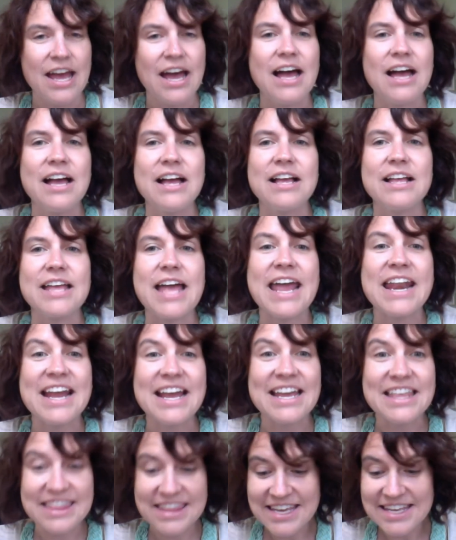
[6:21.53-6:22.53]
Uh, and
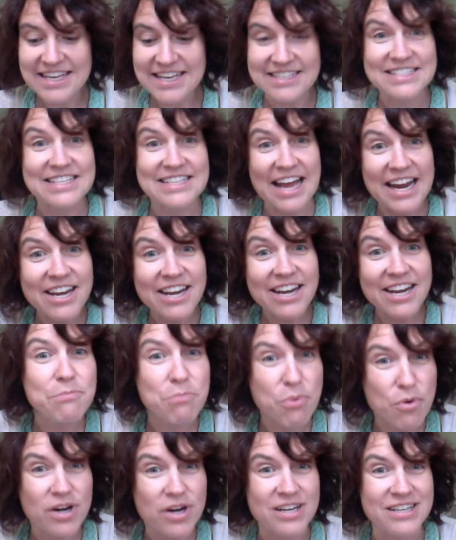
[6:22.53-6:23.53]
I think that's kind of
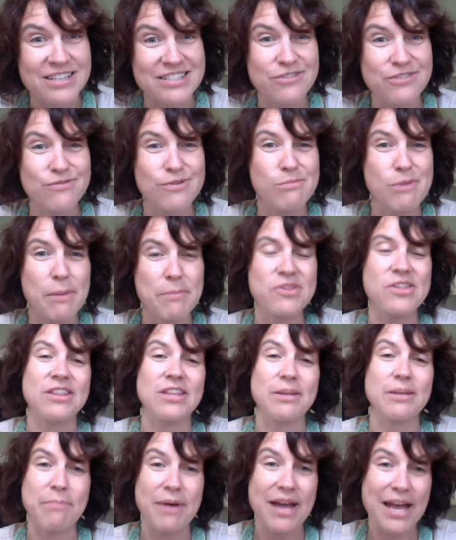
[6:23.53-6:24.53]
important to remember, that
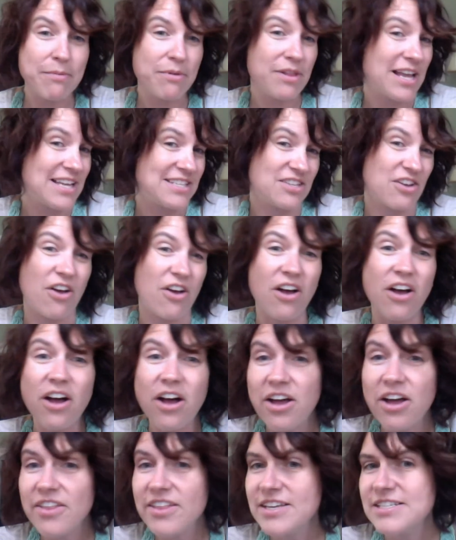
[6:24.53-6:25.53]
the Bible has
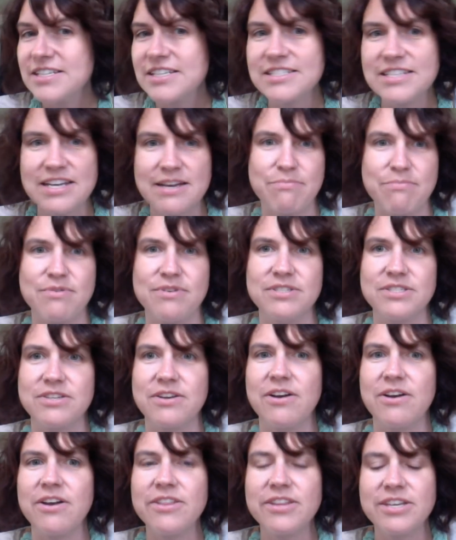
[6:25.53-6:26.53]
all these examples,
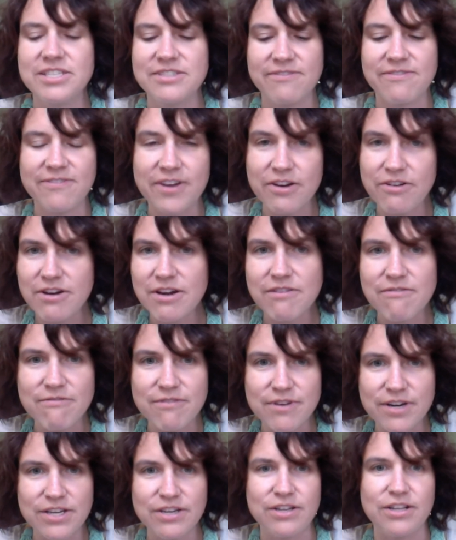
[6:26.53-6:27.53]
all these very
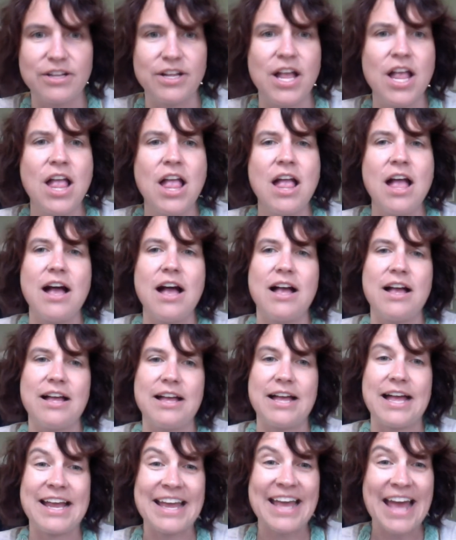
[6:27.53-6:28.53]
real uh,
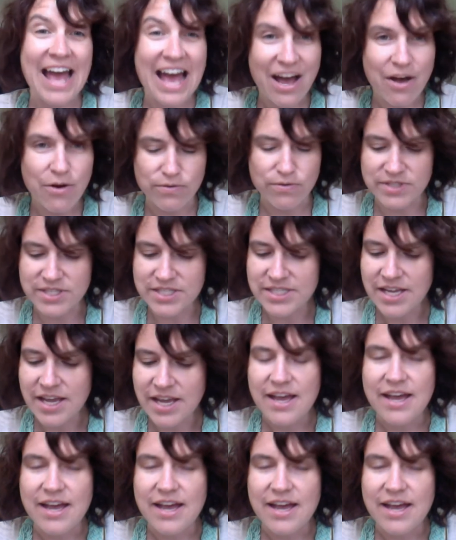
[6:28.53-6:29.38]
accounts.